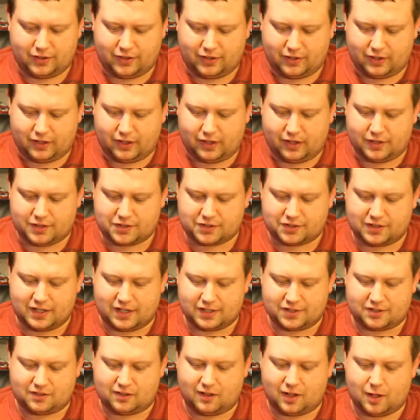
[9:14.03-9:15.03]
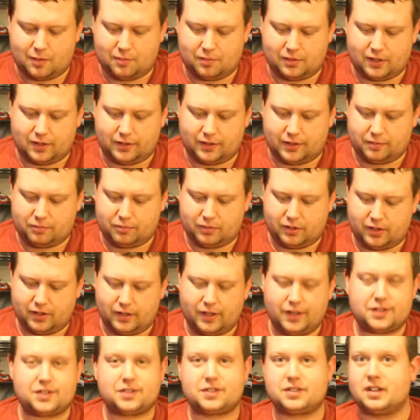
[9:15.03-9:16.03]
the SNES library,
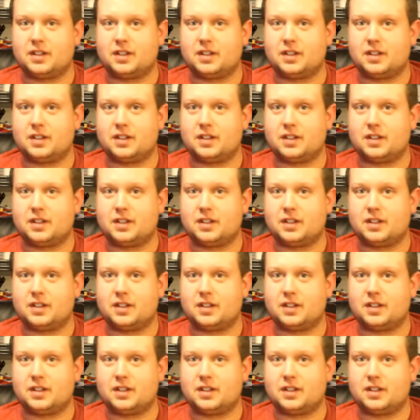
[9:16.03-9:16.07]
but